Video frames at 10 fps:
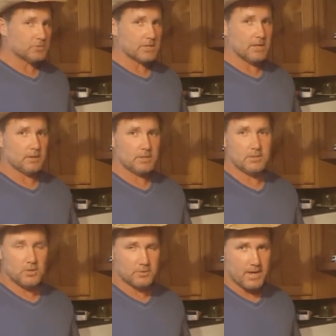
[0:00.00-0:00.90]
I'll say,
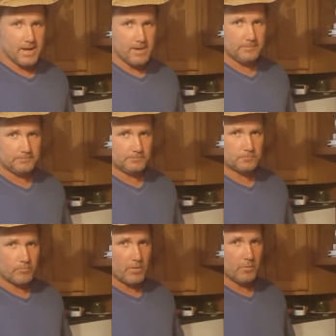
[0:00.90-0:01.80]
a keto diet,
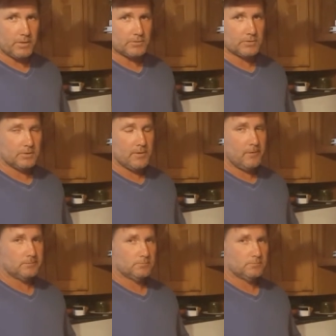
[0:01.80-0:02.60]
which